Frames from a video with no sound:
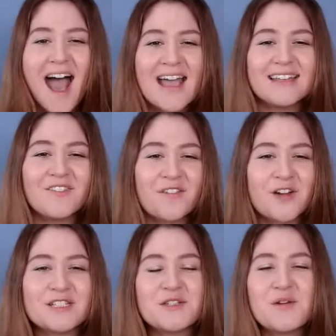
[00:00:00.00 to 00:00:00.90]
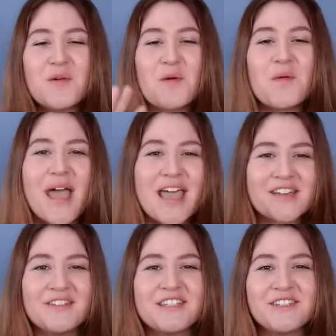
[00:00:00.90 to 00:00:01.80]
I'd love for us to
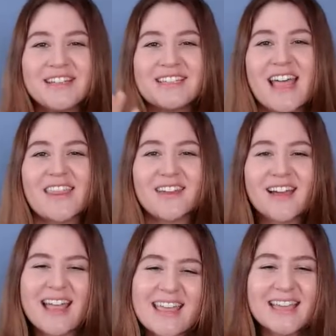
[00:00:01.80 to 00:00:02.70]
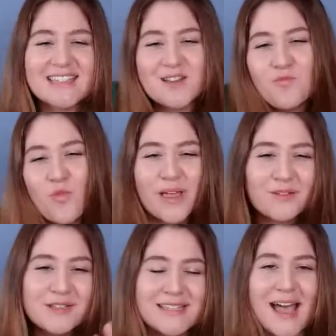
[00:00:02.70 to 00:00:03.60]
wave to each other and get some
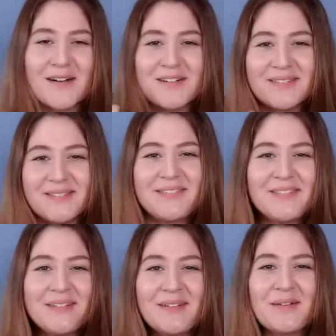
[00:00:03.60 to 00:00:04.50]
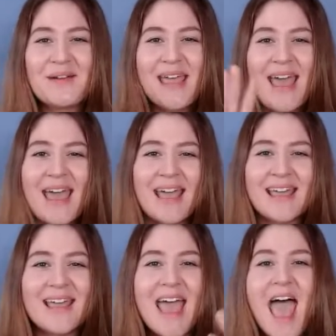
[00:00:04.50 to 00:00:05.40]
wiggles out,
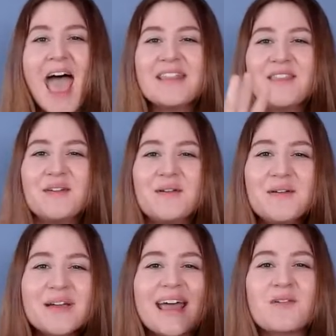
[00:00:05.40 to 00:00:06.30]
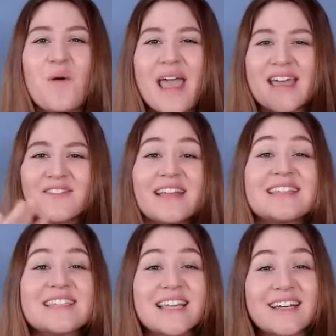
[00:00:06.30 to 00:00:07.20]
okay? And you can wave
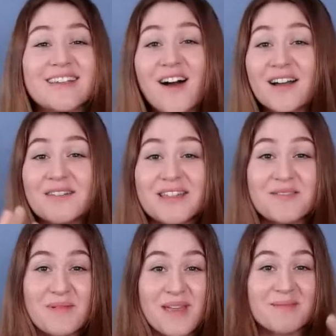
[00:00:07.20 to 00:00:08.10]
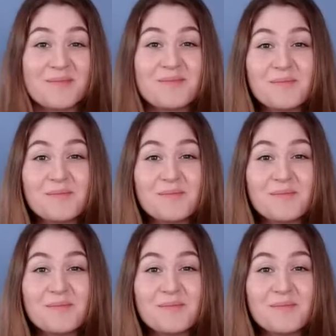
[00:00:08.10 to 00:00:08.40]
and sing along with me.